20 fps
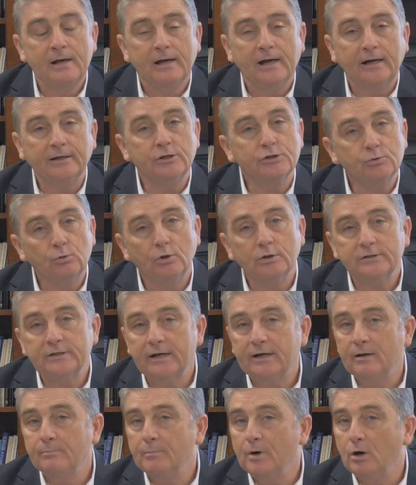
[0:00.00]
I just want to
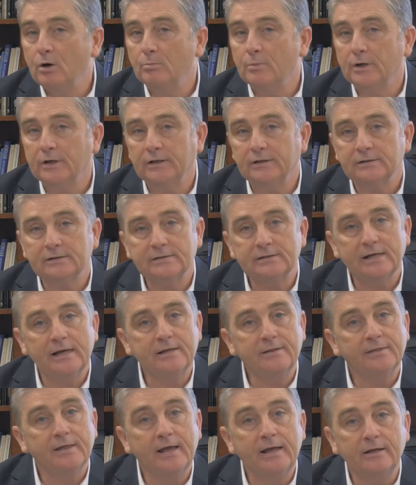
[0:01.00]
take a moment and say
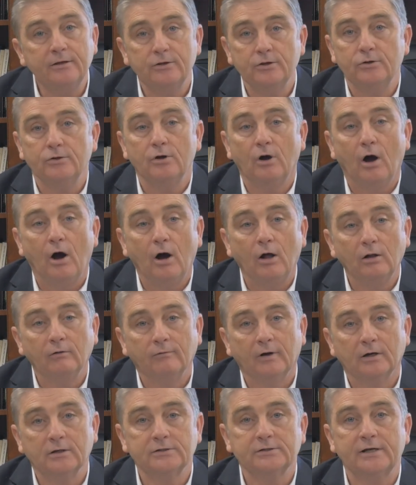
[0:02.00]
thank you to all of
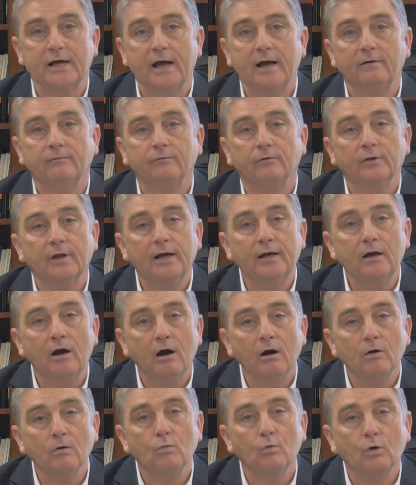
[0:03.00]
our staff, for they
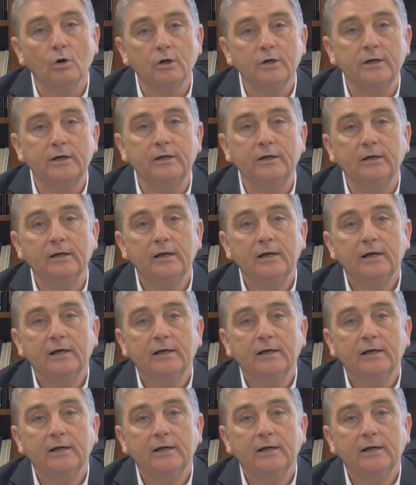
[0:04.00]
are working